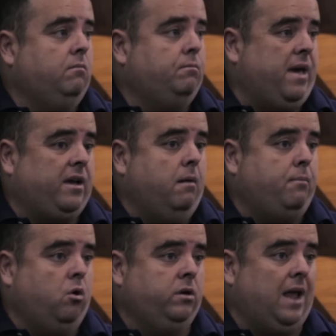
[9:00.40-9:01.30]
pick
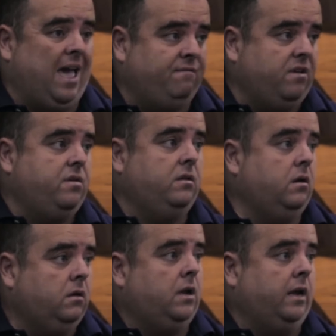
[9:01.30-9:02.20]
up on everything,
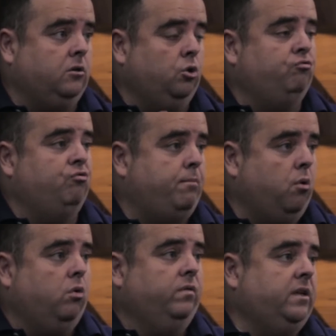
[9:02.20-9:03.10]
including
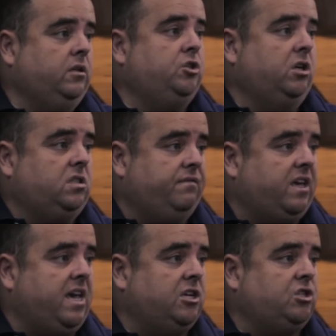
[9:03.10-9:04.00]
reporting and
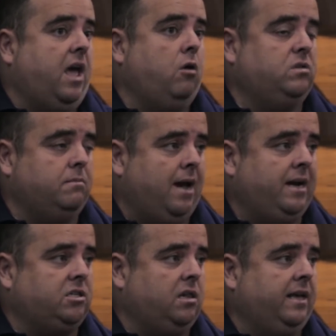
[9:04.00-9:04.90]
justification, how to
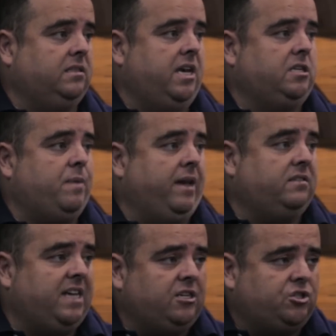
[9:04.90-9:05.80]
manage clients'
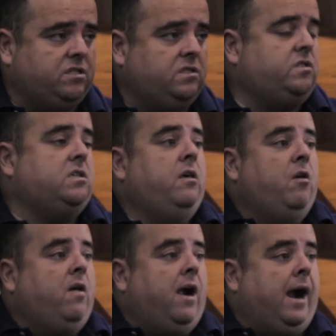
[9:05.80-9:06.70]
expectations,
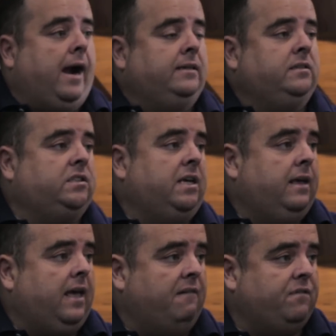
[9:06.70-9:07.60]
and
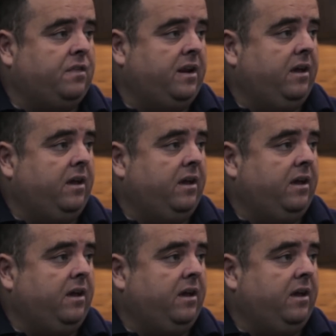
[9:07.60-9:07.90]
everything